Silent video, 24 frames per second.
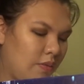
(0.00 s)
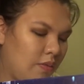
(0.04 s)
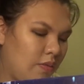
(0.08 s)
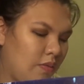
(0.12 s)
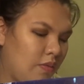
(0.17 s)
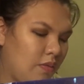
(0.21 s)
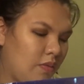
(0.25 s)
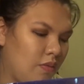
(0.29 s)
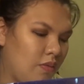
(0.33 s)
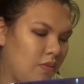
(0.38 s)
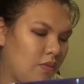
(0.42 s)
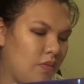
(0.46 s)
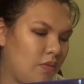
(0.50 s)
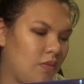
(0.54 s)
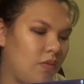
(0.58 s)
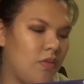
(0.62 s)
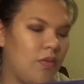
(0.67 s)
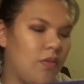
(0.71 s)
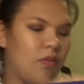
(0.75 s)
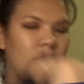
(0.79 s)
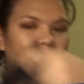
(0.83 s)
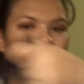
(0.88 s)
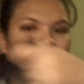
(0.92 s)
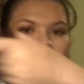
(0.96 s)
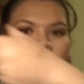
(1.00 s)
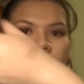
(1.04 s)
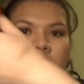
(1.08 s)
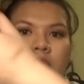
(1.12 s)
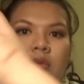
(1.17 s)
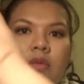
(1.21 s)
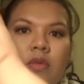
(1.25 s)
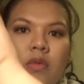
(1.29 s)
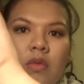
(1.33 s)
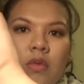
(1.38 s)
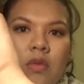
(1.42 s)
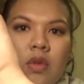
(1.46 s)

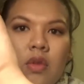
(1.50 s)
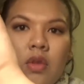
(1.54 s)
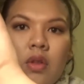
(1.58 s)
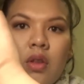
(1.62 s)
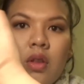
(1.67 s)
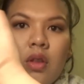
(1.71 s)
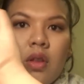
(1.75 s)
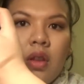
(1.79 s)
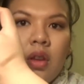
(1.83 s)
(silence)